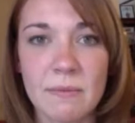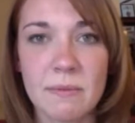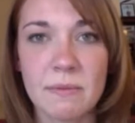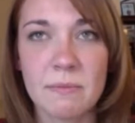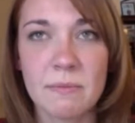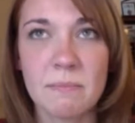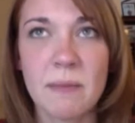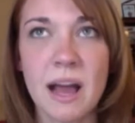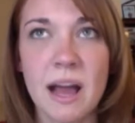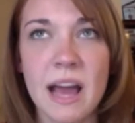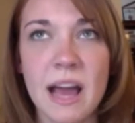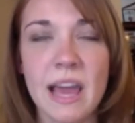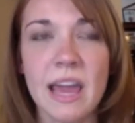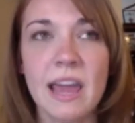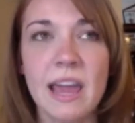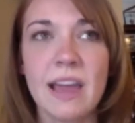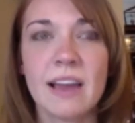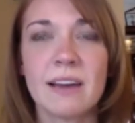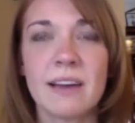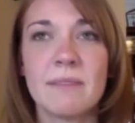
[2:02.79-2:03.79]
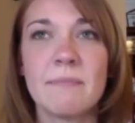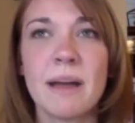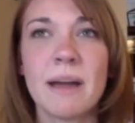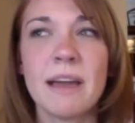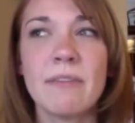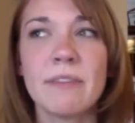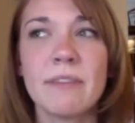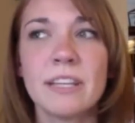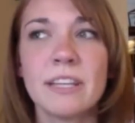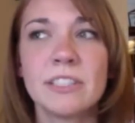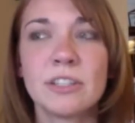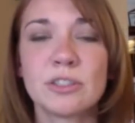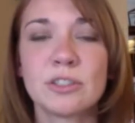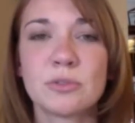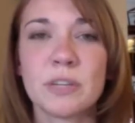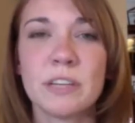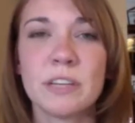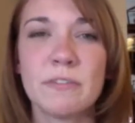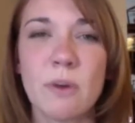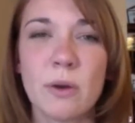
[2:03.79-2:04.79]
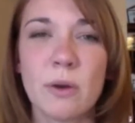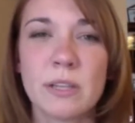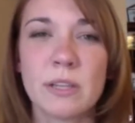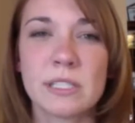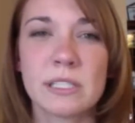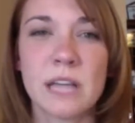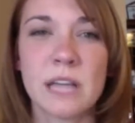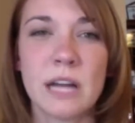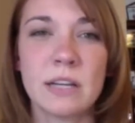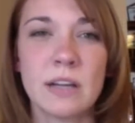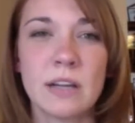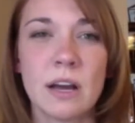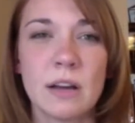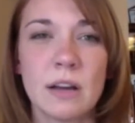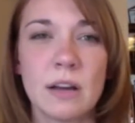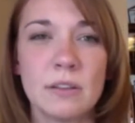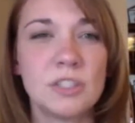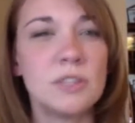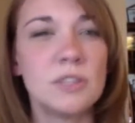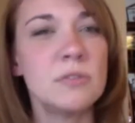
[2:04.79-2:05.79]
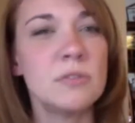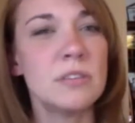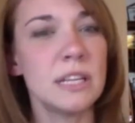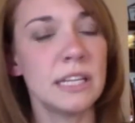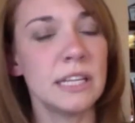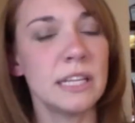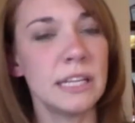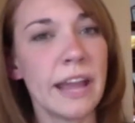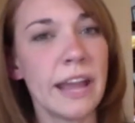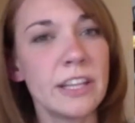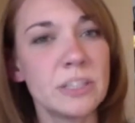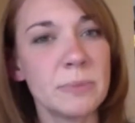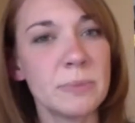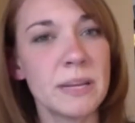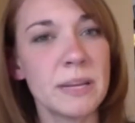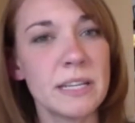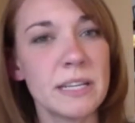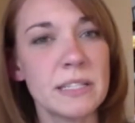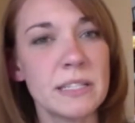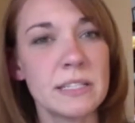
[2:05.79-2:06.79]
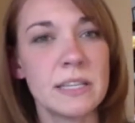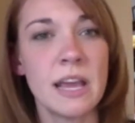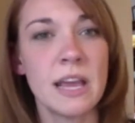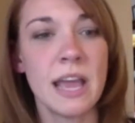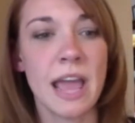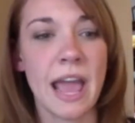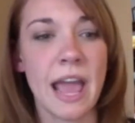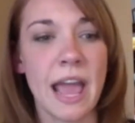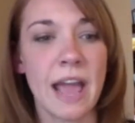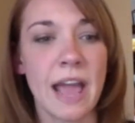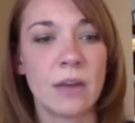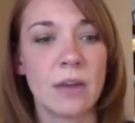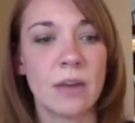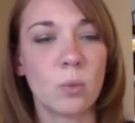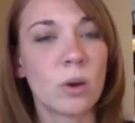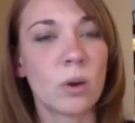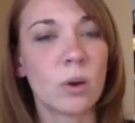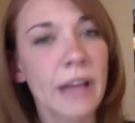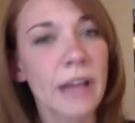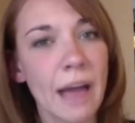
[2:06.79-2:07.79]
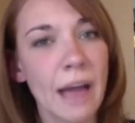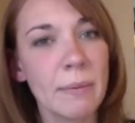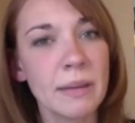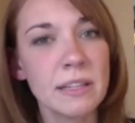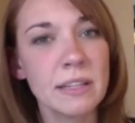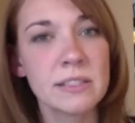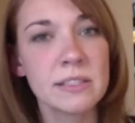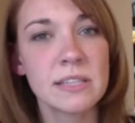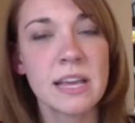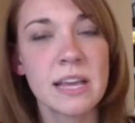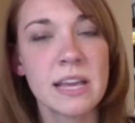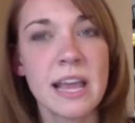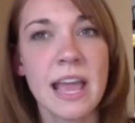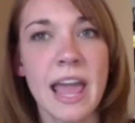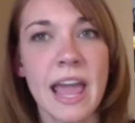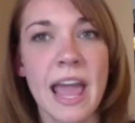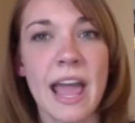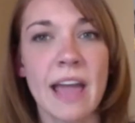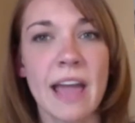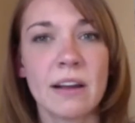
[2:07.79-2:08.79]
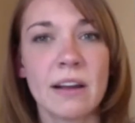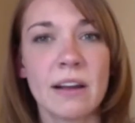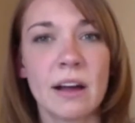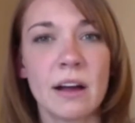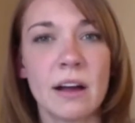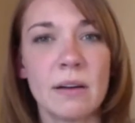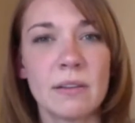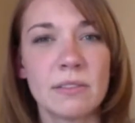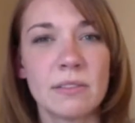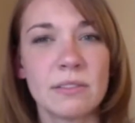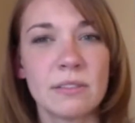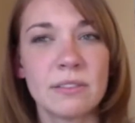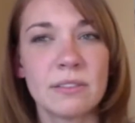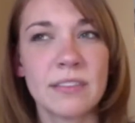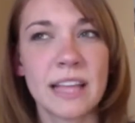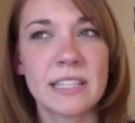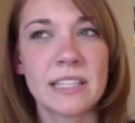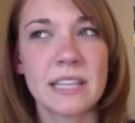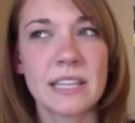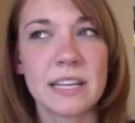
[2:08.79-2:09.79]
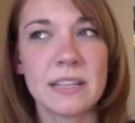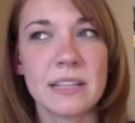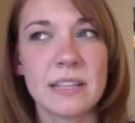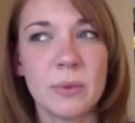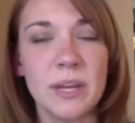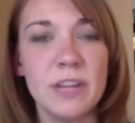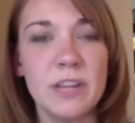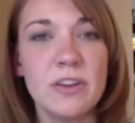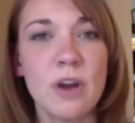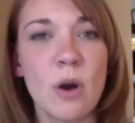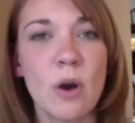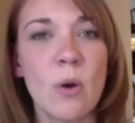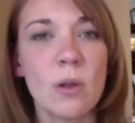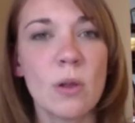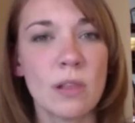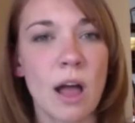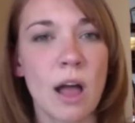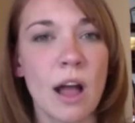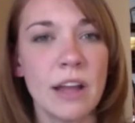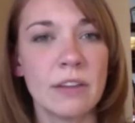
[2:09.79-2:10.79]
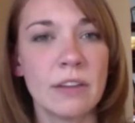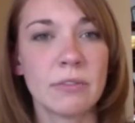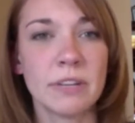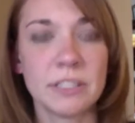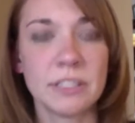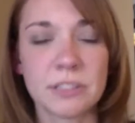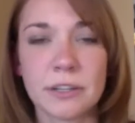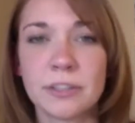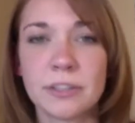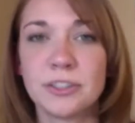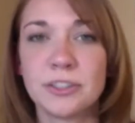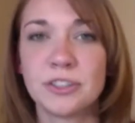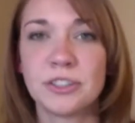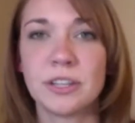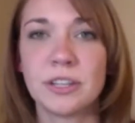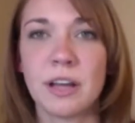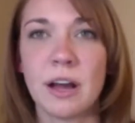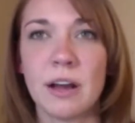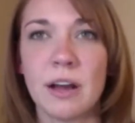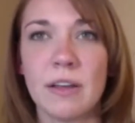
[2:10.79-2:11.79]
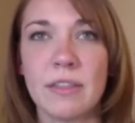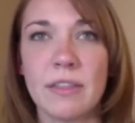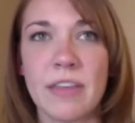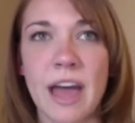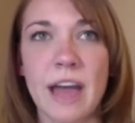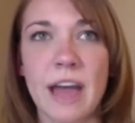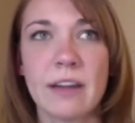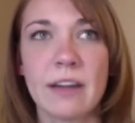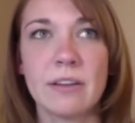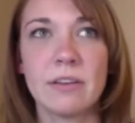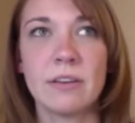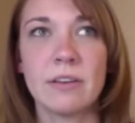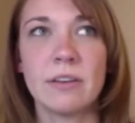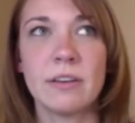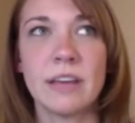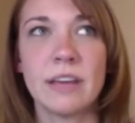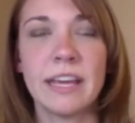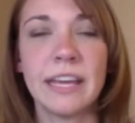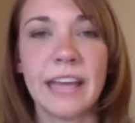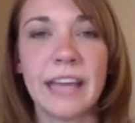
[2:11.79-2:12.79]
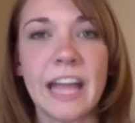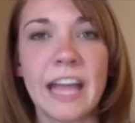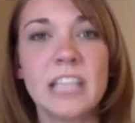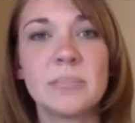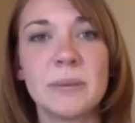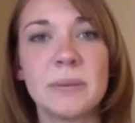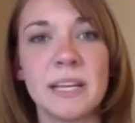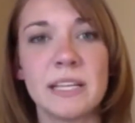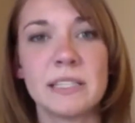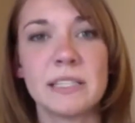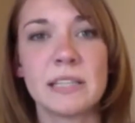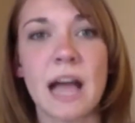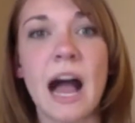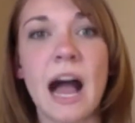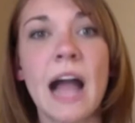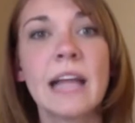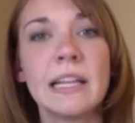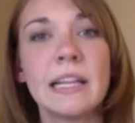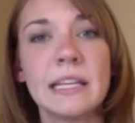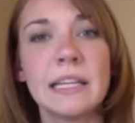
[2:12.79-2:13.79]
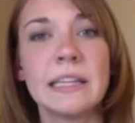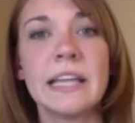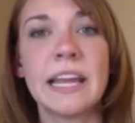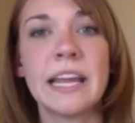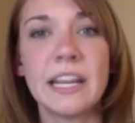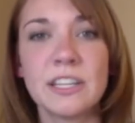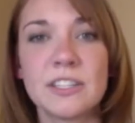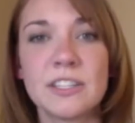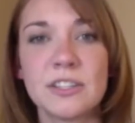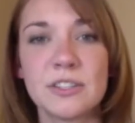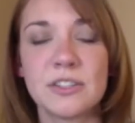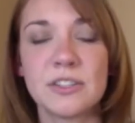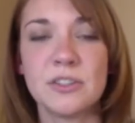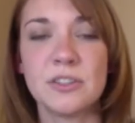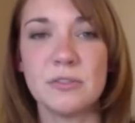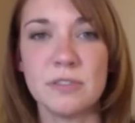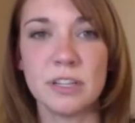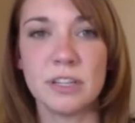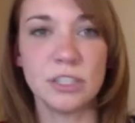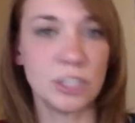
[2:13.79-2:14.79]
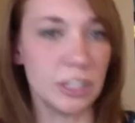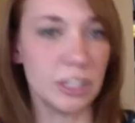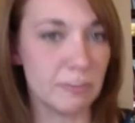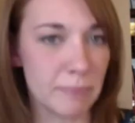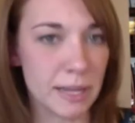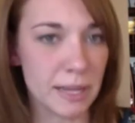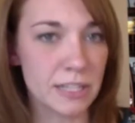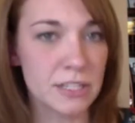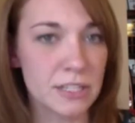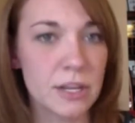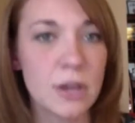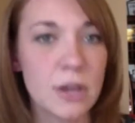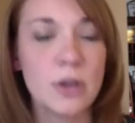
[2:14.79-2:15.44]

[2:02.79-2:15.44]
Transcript: My research really focuses on student engagement and work habits, and that's it. We know a lot in research that engagement is highly linked to student achievement,